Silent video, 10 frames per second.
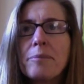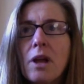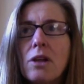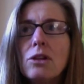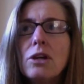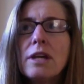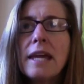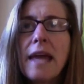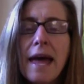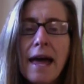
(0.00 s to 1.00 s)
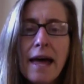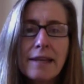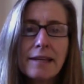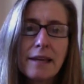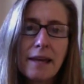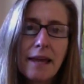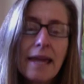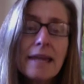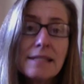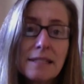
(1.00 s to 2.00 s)
looking at
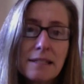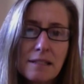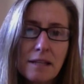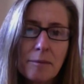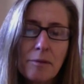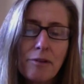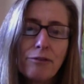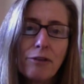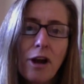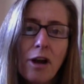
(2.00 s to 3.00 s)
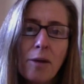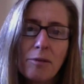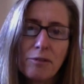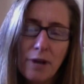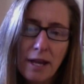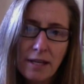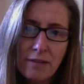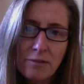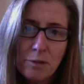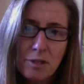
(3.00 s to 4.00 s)
a system from a variety
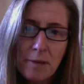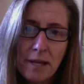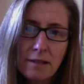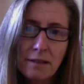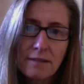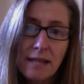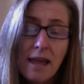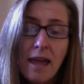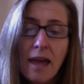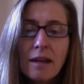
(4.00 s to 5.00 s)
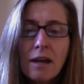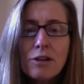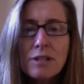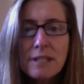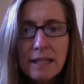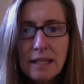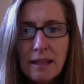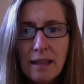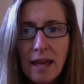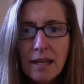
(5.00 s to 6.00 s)
of perspectives and
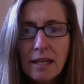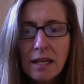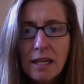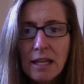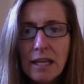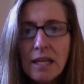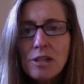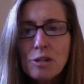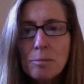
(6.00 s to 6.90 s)
understanding that each